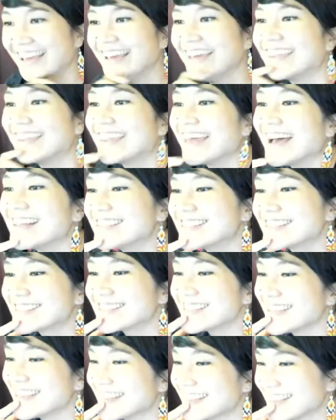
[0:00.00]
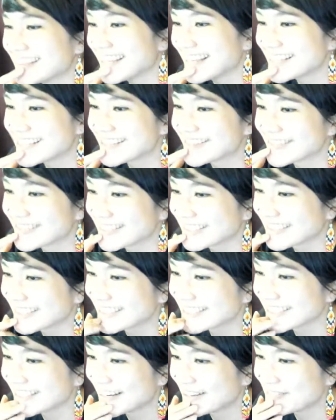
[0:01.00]
That's a really
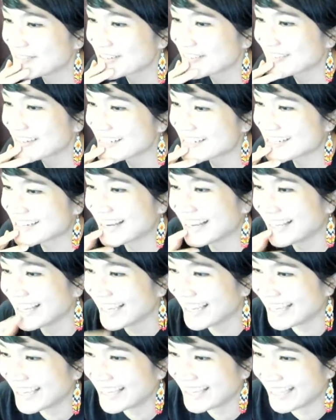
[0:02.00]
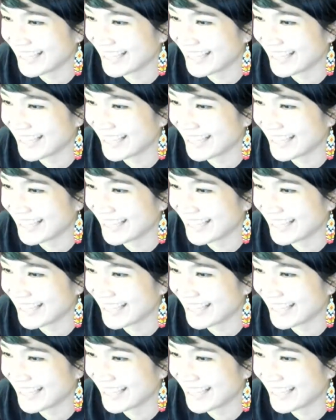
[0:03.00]
good observation. It's